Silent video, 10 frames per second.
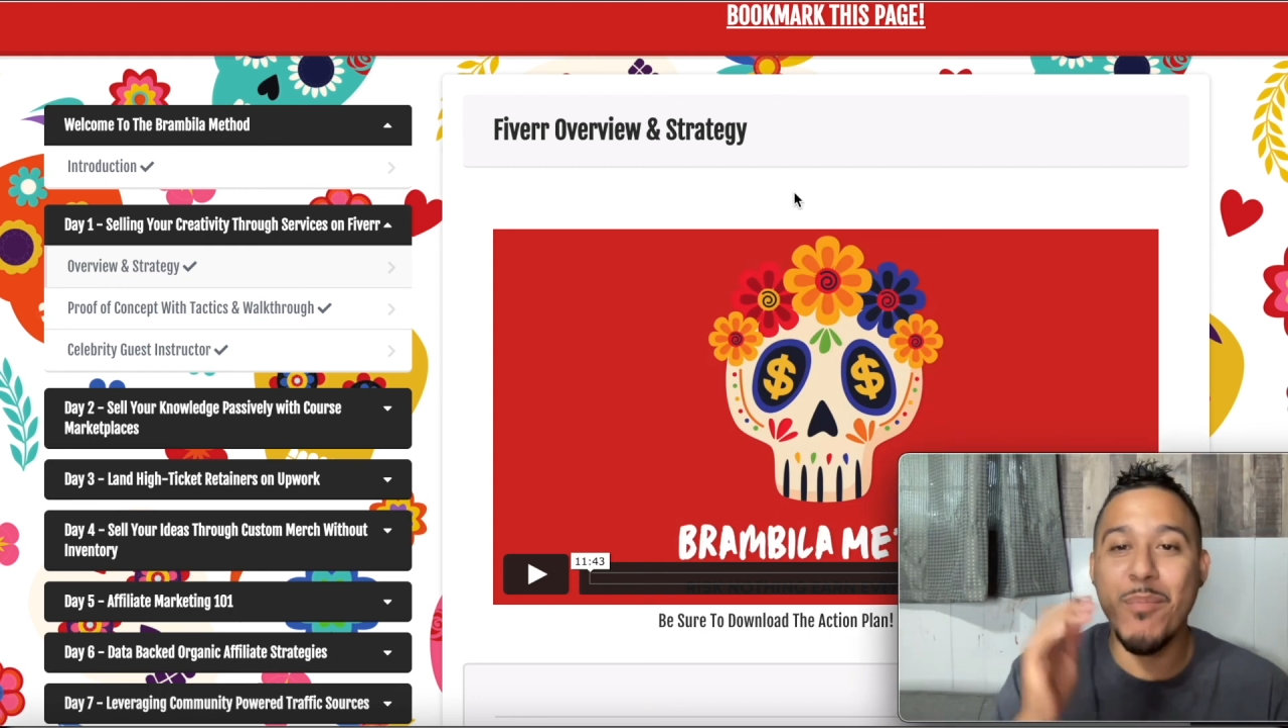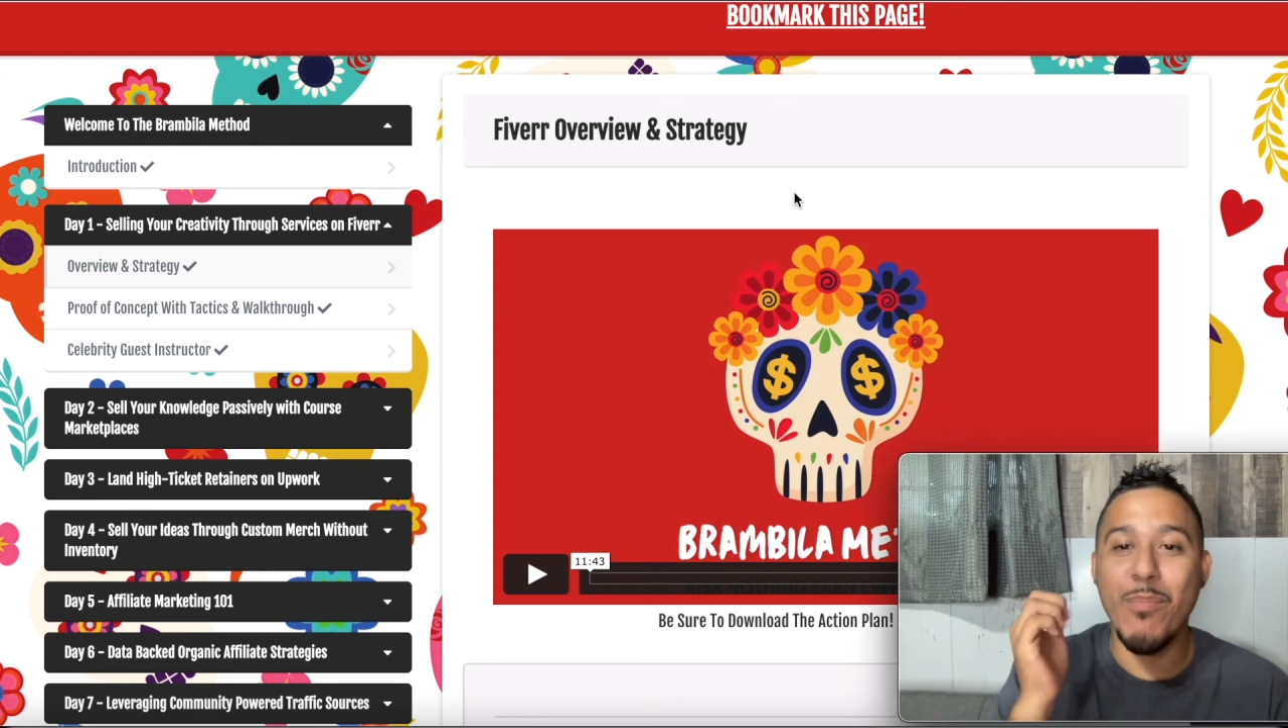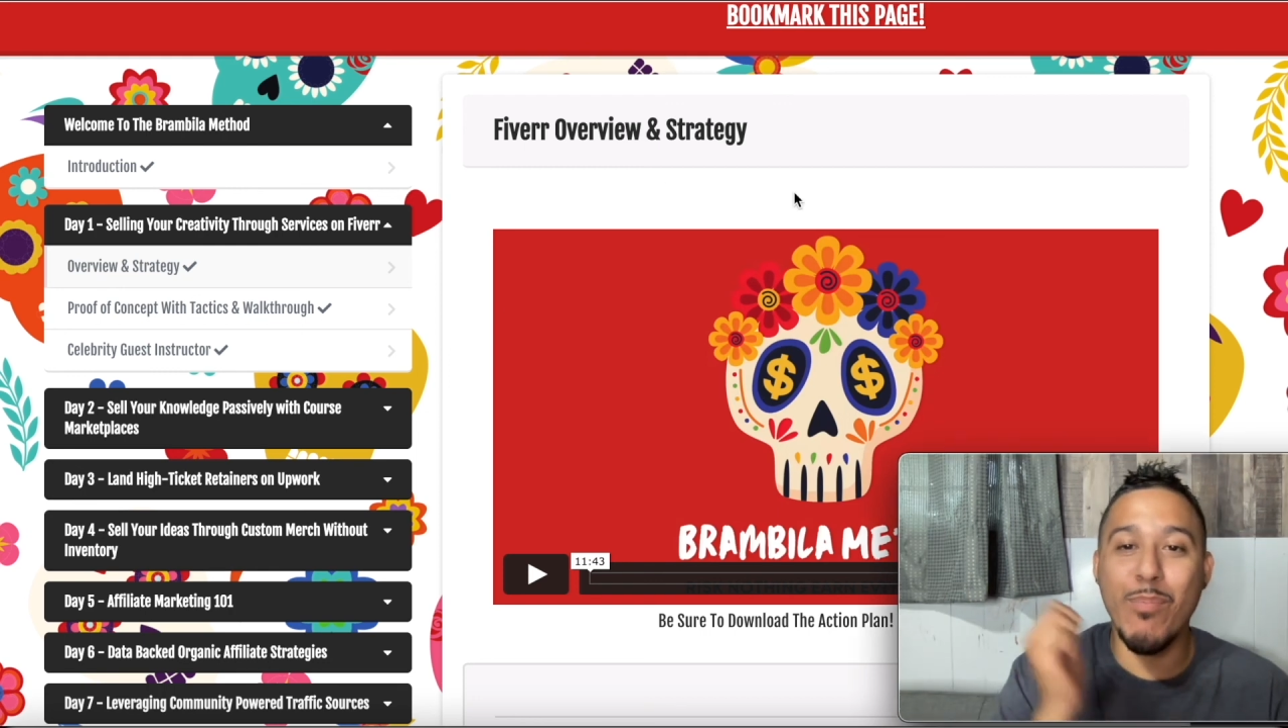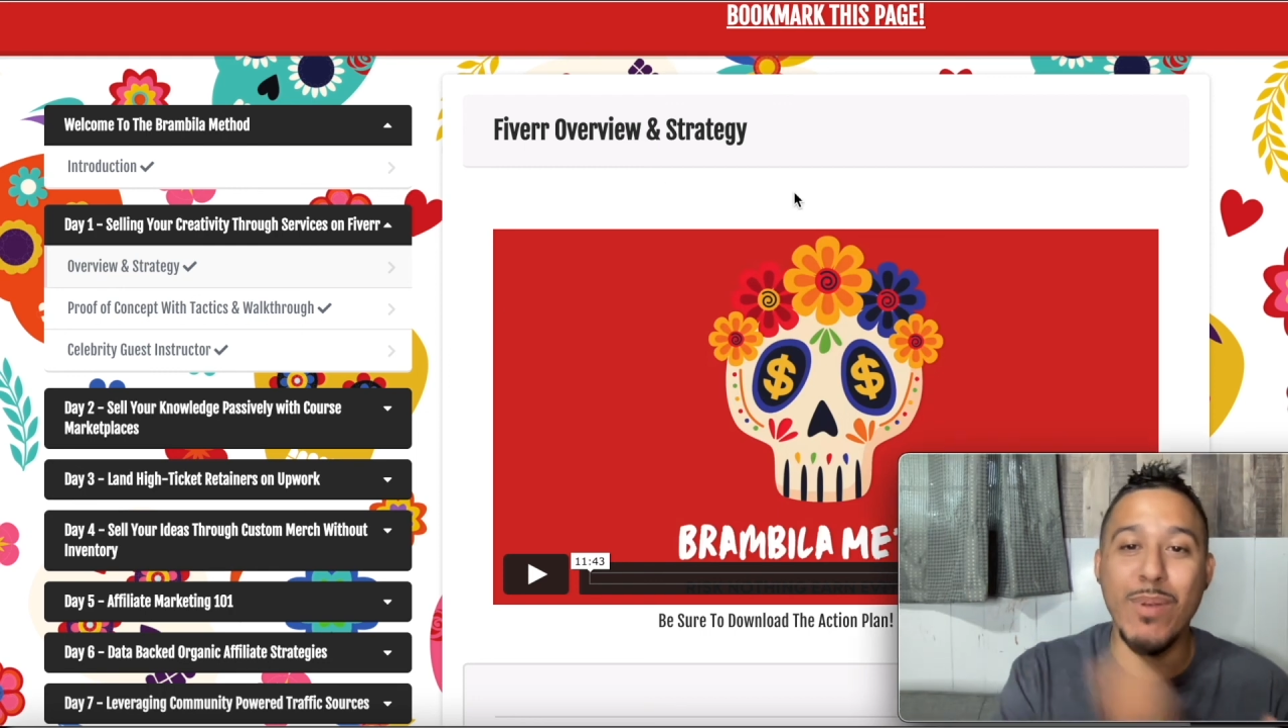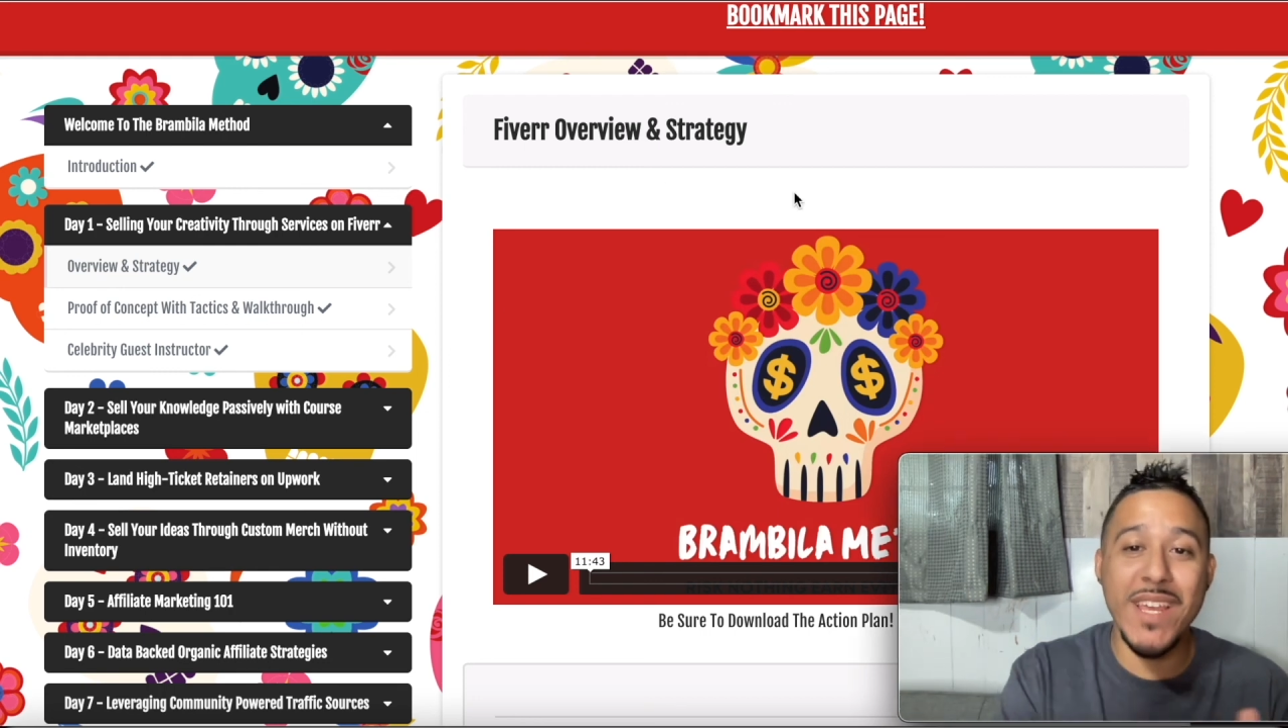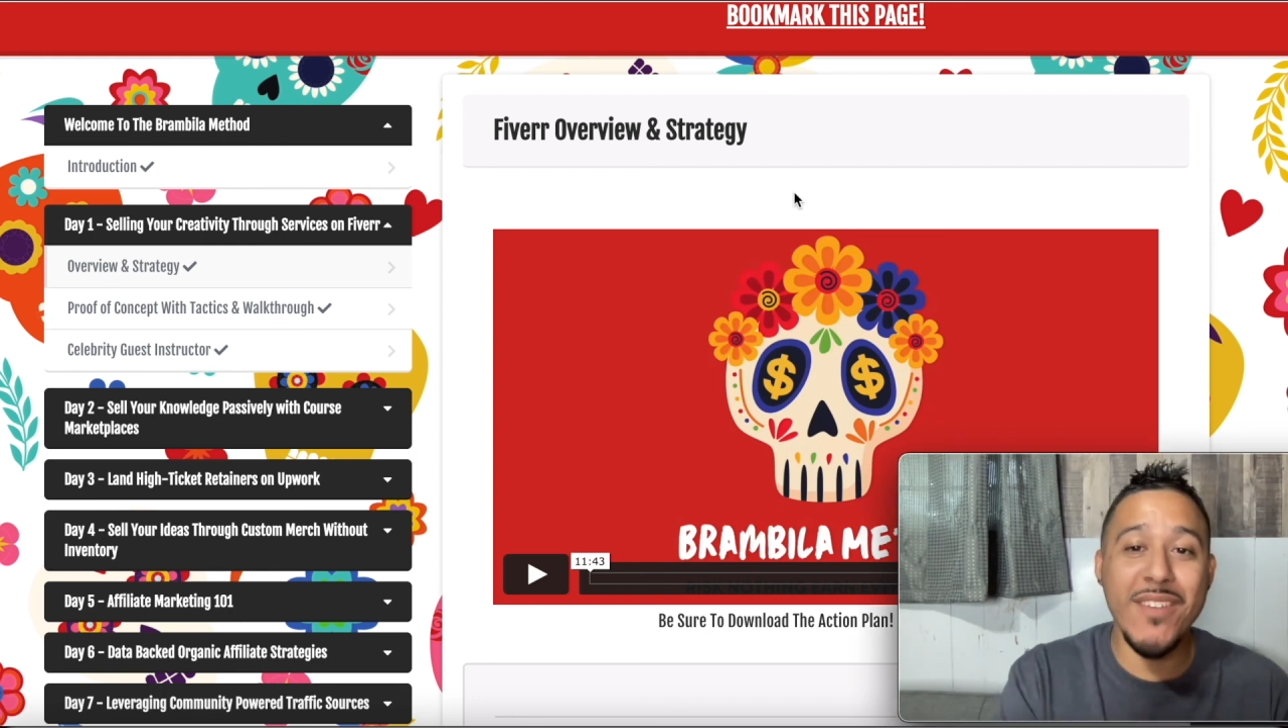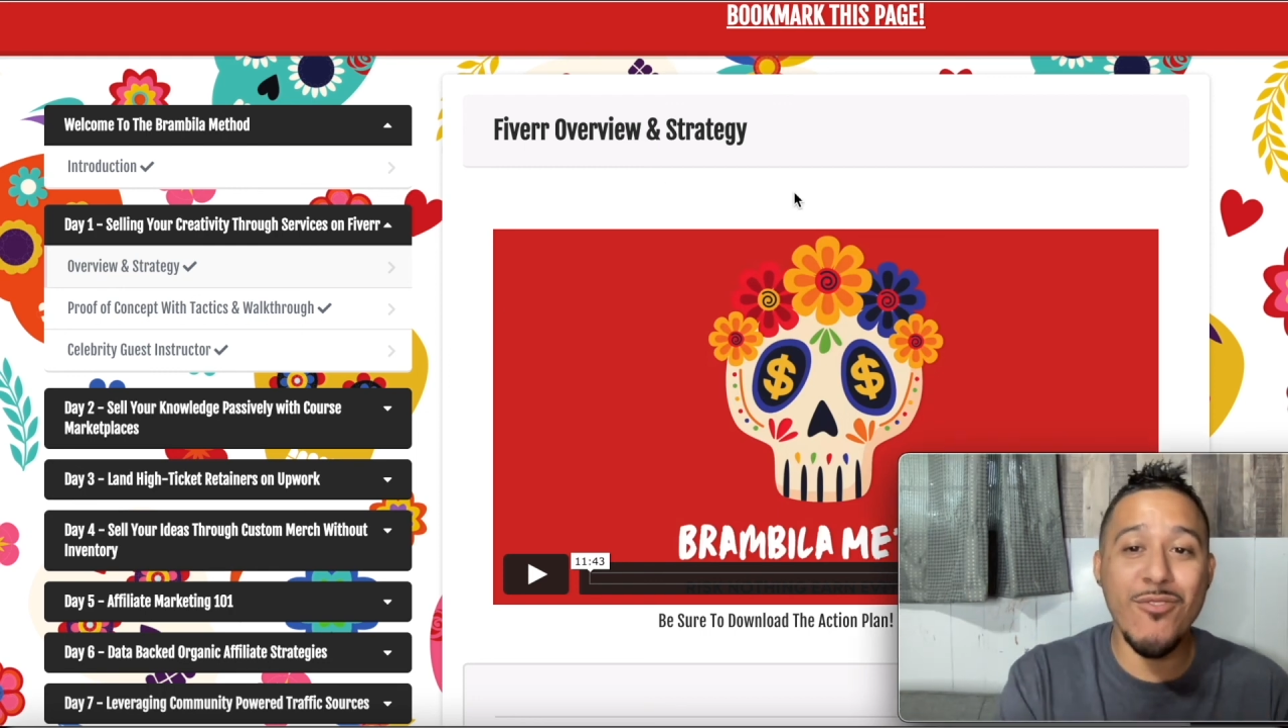Please